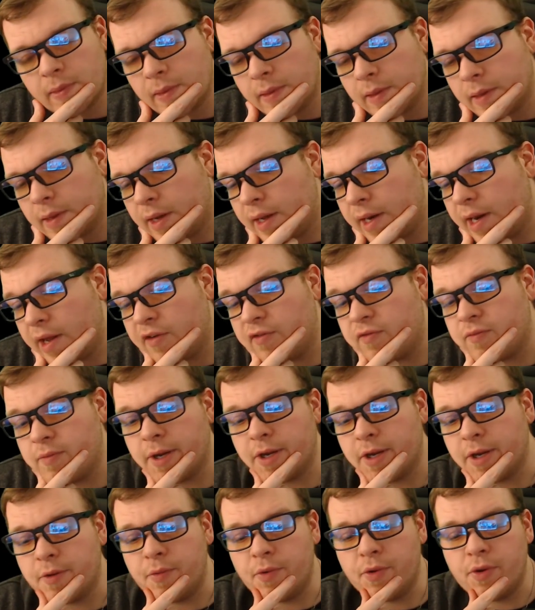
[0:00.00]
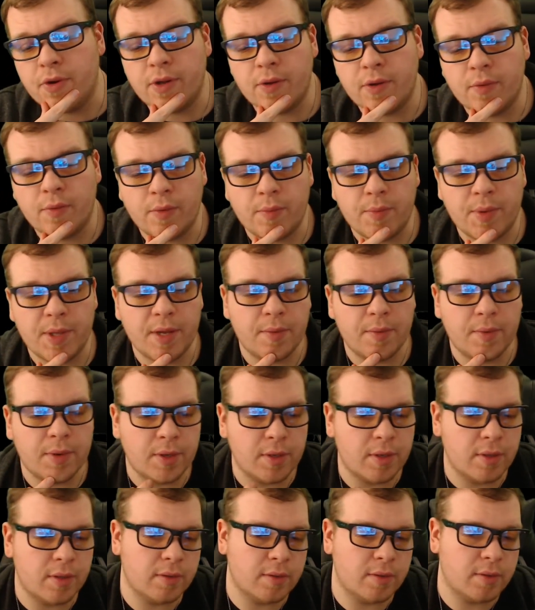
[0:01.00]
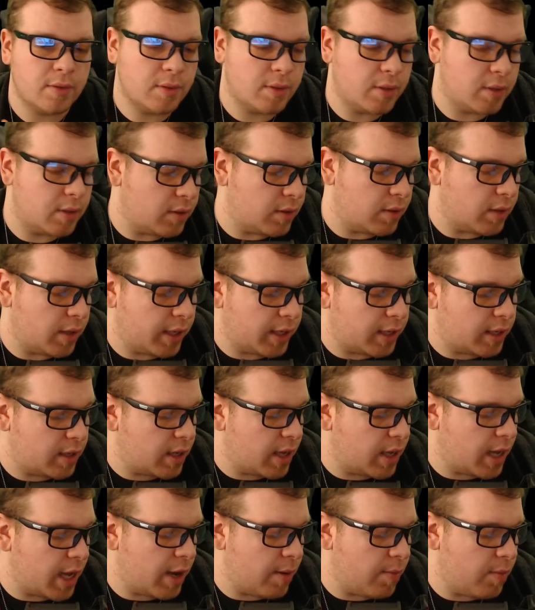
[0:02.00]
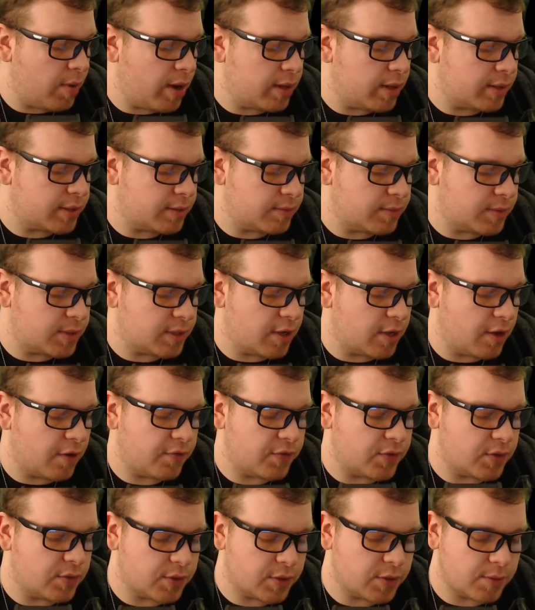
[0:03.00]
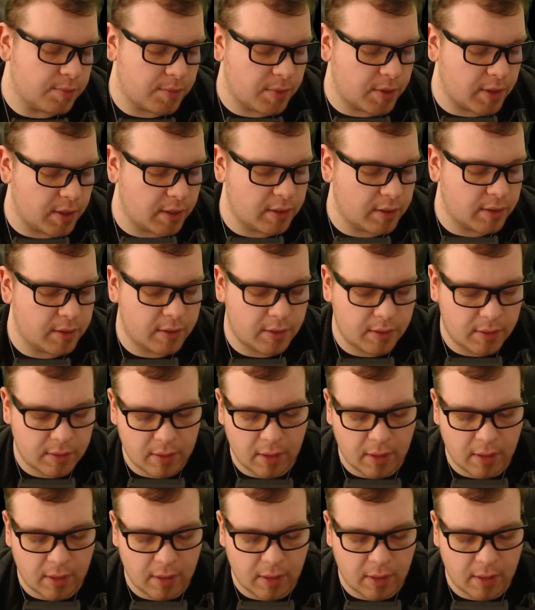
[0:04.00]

I'd have my community would be able to like hammer out some stuff, do some things.